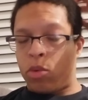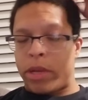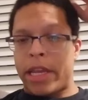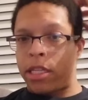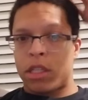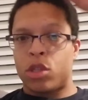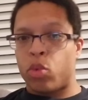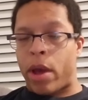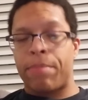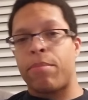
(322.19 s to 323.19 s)
We get
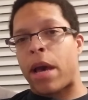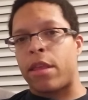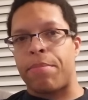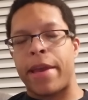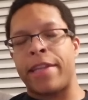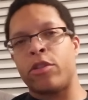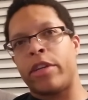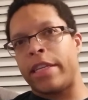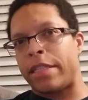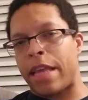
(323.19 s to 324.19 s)
swept by the
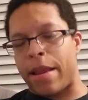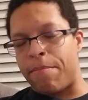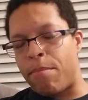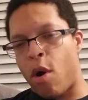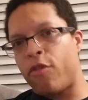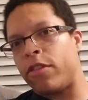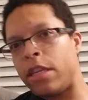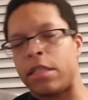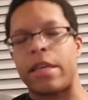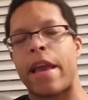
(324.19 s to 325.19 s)
Patriots in both of
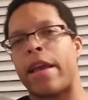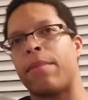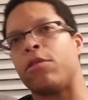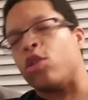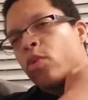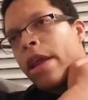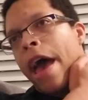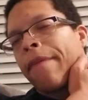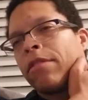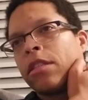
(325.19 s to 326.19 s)
these games. You would
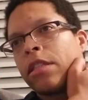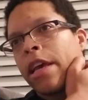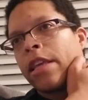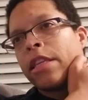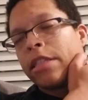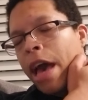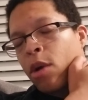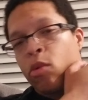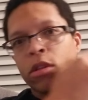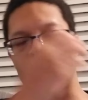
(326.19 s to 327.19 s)
have to say that
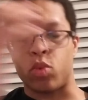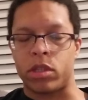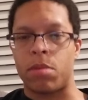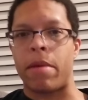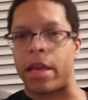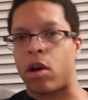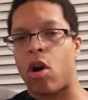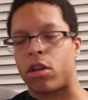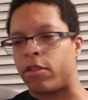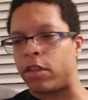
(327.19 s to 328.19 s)
Zach Wilson was the main
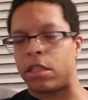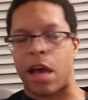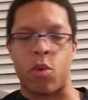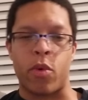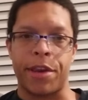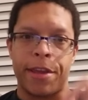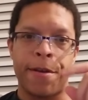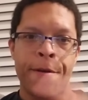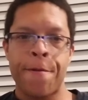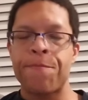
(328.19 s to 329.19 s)
cause of us not winning.
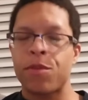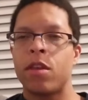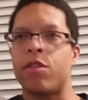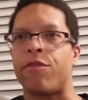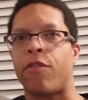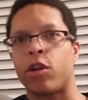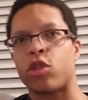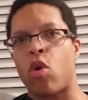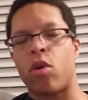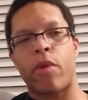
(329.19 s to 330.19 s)
The first
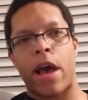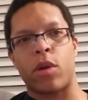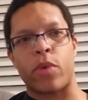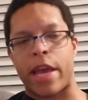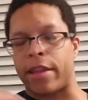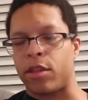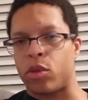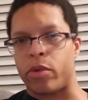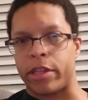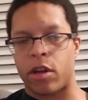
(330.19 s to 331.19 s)
go around, we had the
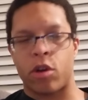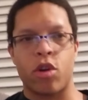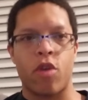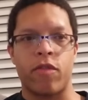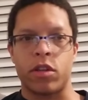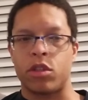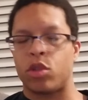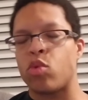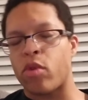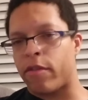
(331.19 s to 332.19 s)
three turnovers,
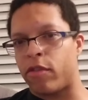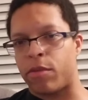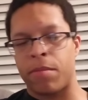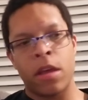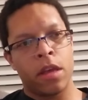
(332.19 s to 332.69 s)
two of them.